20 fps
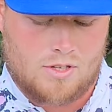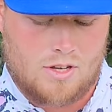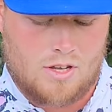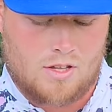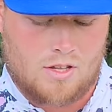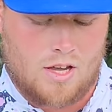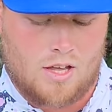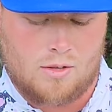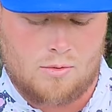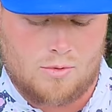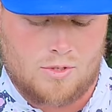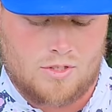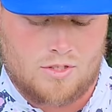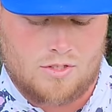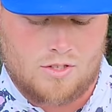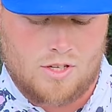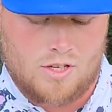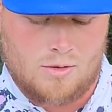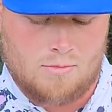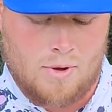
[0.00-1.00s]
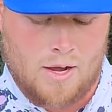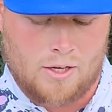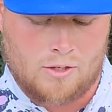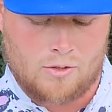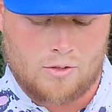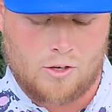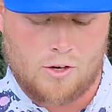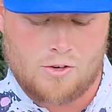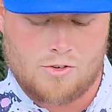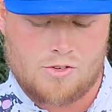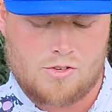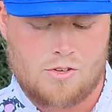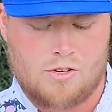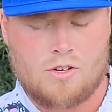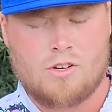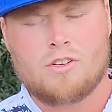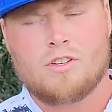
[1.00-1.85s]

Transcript: and the other one's the Michael Kirchner